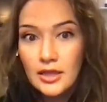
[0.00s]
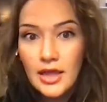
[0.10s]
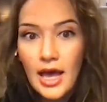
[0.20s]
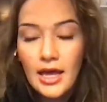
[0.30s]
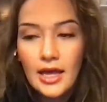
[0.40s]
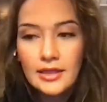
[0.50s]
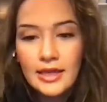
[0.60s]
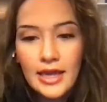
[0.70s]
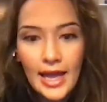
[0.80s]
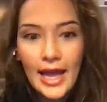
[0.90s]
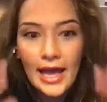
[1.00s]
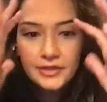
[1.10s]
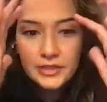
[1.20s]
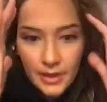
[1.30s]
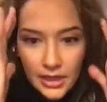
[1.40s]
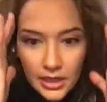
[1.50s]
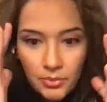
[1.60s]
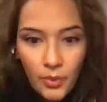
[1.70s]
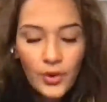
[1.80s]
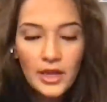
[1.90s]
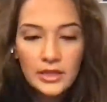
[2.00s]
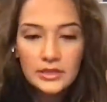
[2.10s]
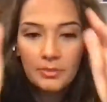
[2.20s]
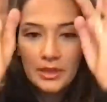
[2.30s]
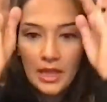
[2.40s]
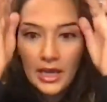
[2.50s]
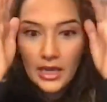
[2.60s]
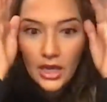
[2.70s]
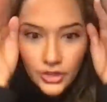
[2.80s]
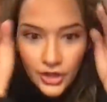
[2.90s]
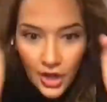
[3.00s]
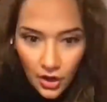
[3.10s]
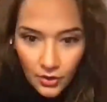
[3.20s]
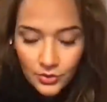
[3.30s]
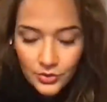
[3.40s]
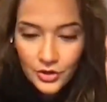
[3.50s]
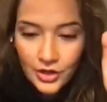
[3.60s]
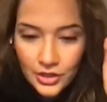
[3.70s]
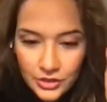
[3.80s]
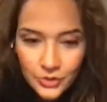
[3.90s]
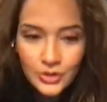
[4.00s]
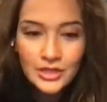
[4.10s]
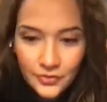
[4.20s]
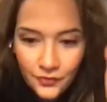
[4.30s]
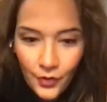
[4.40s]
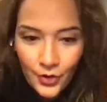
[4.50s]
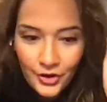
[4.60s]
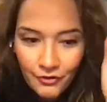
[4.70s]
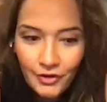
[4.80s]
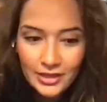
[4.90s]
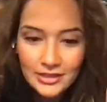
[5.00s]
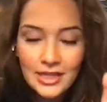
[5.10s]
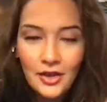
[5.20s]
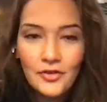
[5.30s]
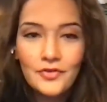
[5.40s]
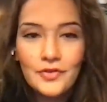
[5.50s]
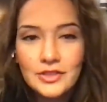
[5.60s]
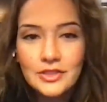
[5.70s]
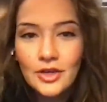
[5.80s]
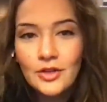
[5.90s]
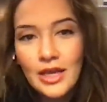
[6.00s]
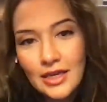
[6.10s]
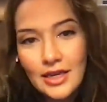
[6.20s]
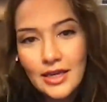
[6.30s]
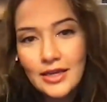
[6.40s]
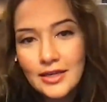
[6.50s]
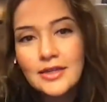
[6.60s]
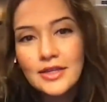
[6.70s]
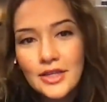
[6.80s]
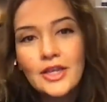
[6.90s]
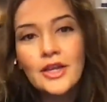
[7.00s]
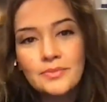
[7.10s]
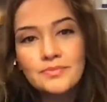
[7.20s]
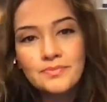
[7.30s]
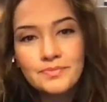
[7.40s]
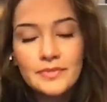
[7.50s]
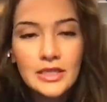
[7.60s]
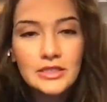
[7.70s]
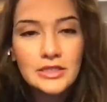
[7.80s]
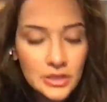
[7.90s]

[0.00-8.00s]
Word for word: That like I have to make it a point to be like, no, you're gonna do this for your fucking self. So like, you know, that's what